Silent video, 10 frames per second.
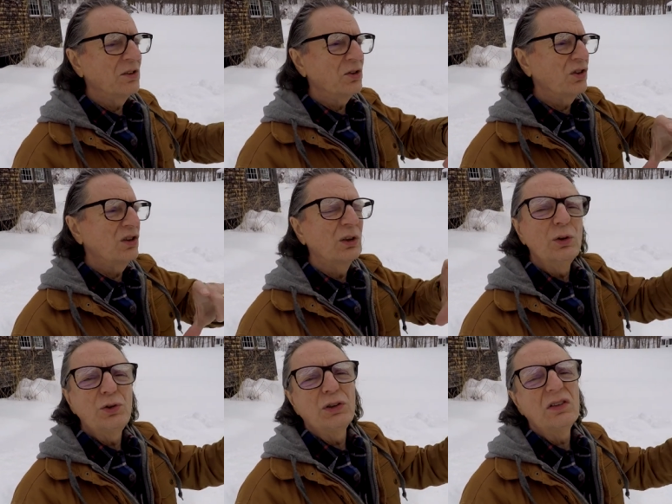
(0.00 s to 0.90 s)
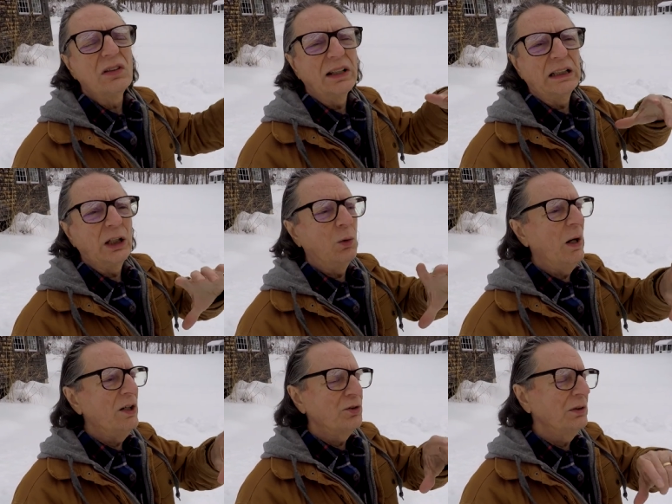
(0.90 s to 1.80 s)
They're just solutions like an
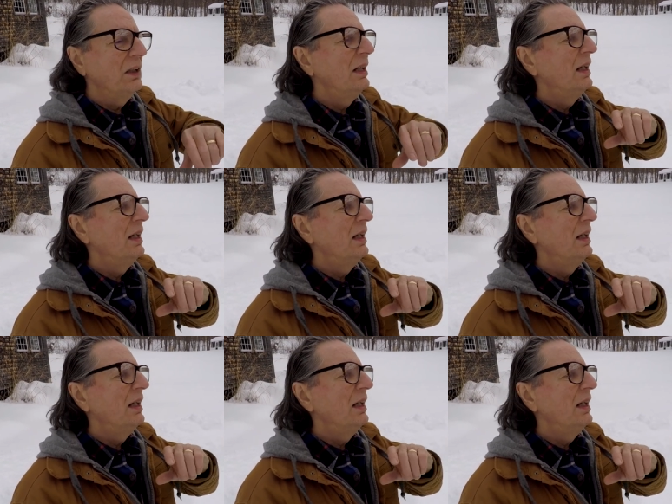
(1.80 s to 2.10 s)
equation,